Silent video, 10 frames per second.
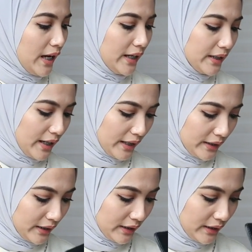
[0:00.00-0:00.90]
And
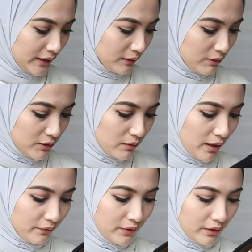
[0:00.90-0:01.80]
then what do
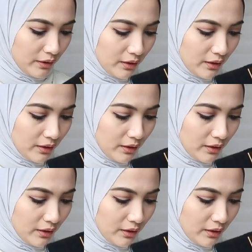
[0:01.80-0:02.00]
I have here?